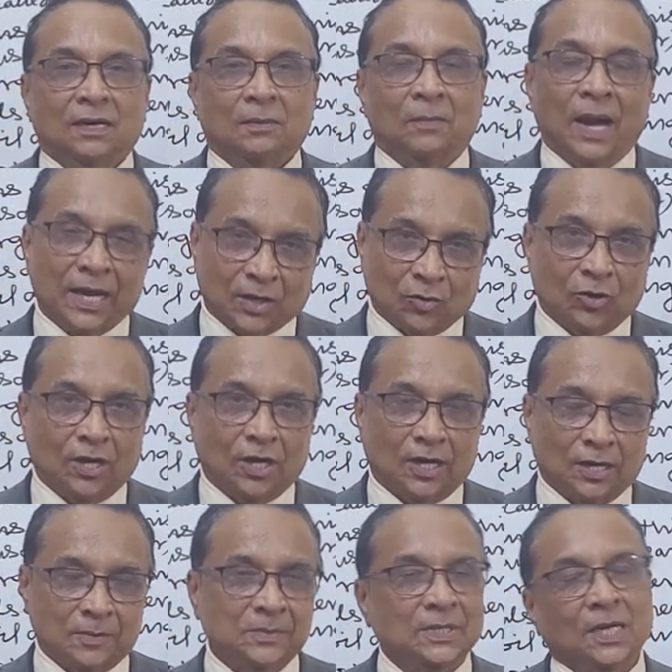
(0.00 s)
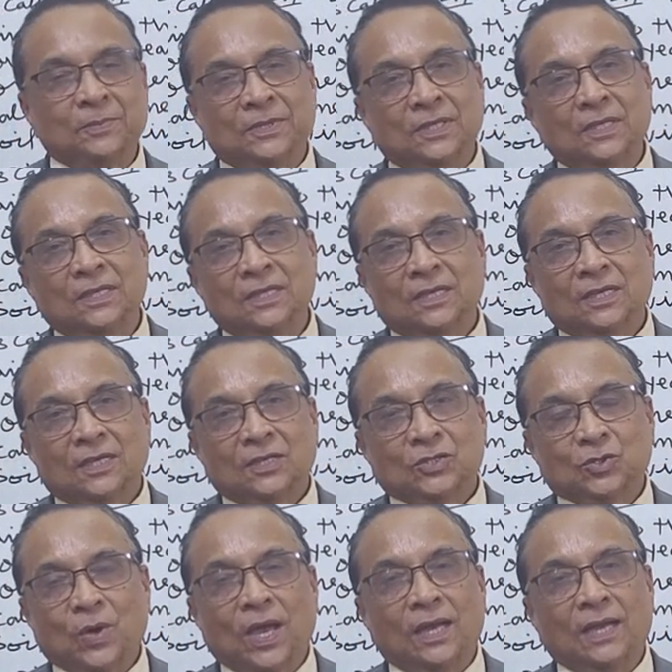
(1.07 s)
micro-organisms of the
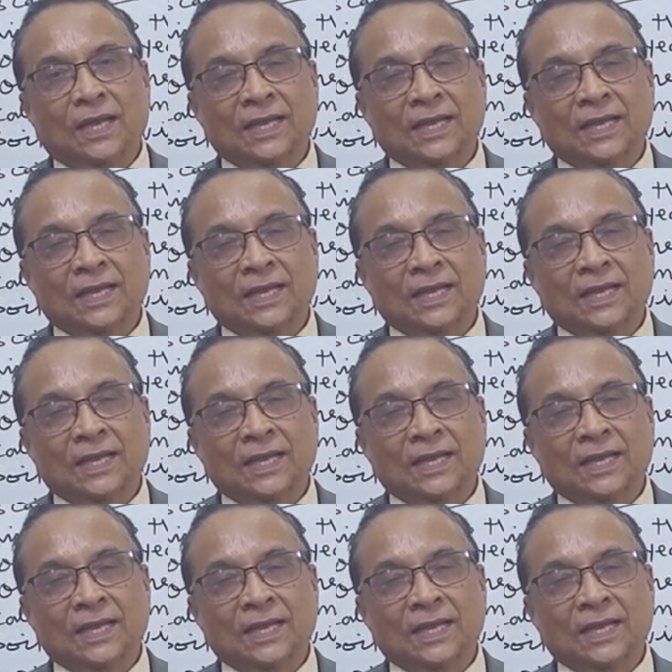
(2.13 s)
soil,